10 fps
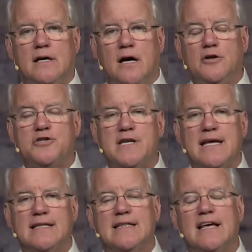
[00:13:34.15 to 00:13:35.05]

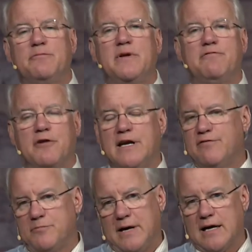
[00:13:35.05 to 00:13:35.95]
understand that they've been
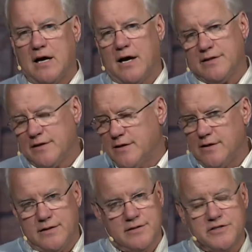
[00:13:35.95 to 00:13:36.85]
forgiven by God,
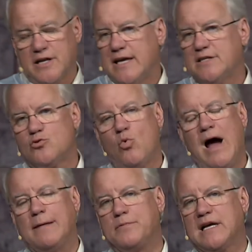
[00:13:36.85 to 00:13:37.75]
that the slate's
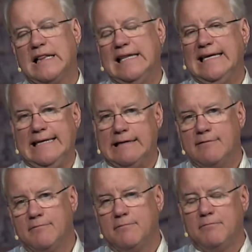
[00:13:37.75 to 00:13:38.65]
wiped clean.
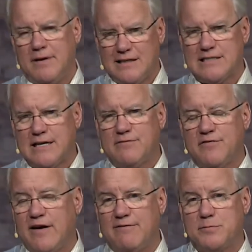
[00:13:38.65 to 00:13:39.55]
About
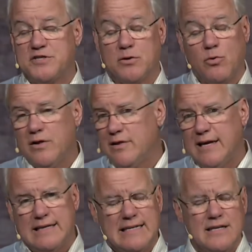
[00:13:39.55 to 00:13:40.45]
75%, whether
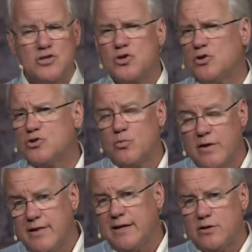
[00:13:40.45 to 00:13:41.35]
they attend church or
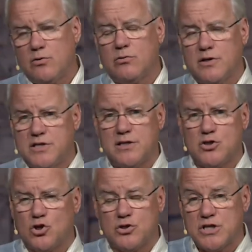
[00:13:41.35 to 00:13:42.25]
whether they don't
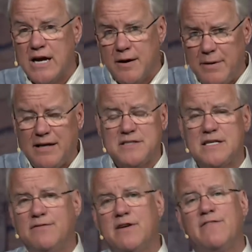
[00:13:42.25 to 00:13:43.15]
attend church, about
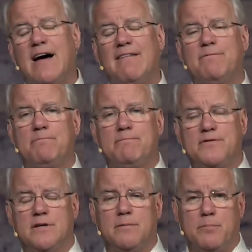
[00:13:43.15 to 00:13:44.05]

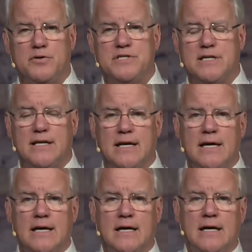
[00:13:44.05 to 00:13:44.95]
75%
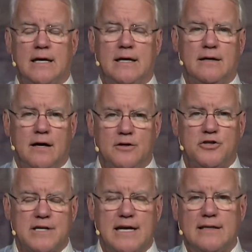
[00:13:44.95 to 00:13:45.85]

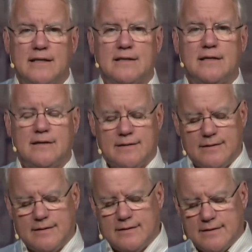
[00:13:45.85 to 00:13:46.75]
understand
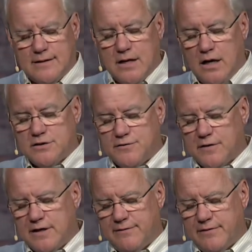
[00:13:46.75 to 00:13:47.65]
that God's
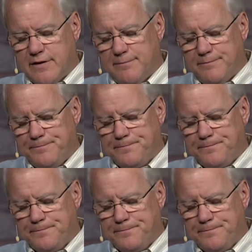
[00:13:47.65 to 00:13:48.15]
forgiven them.